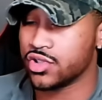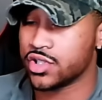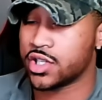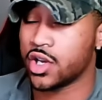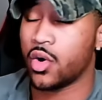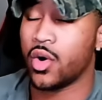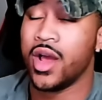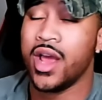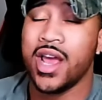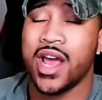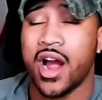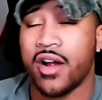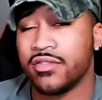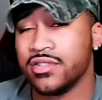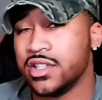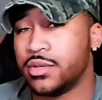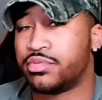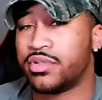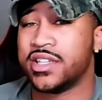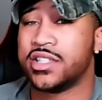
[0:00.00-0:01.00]
So I
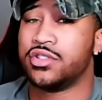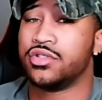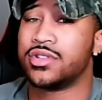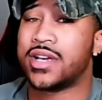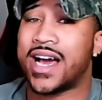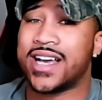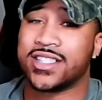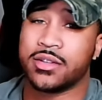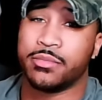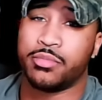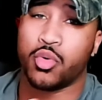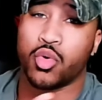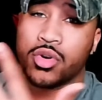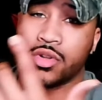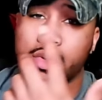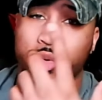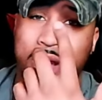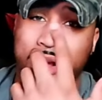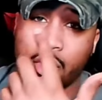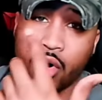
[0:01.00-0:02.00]
really appreciate you guys'
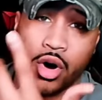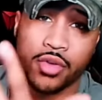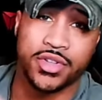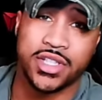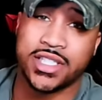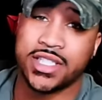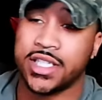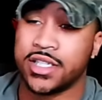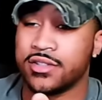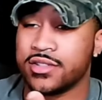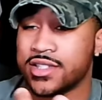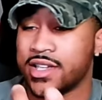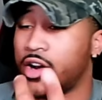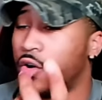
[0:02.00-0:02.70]
support throughout all these years, and